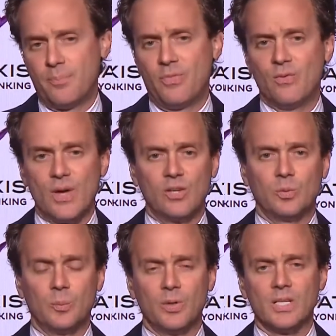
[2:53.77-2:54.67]
the Fed has
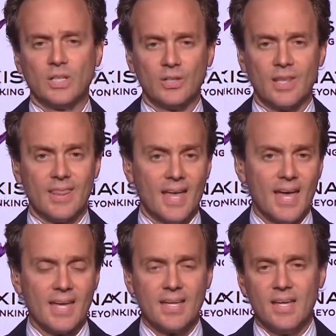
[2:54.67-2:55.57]
been pretty clear that
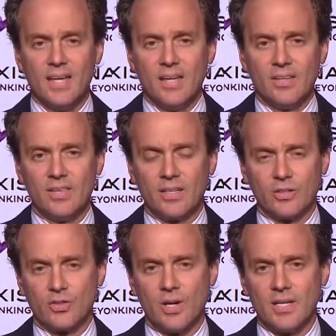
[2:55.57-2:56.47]
they think the
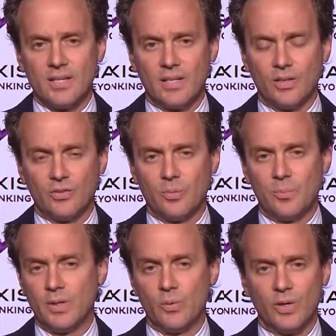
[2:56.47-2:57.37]
trade deal is a
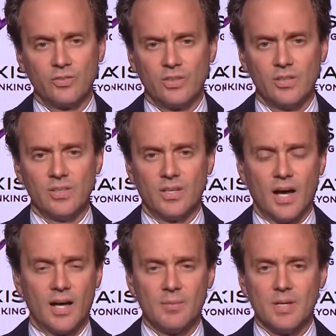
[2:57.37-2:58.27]
big risk to the
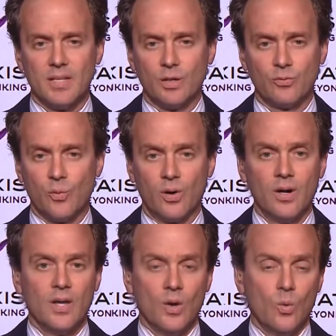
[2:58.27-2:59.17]
economy and therefore
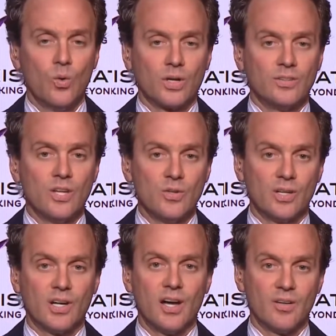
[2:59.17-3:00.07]
will continue to
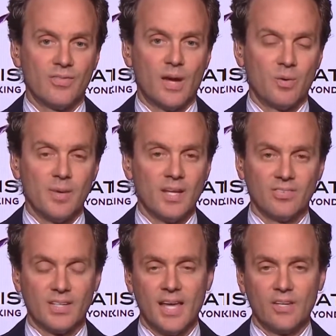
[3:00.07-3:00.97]
cut if that remains
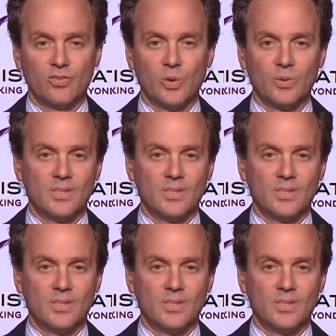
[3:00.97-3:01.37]
the case. So a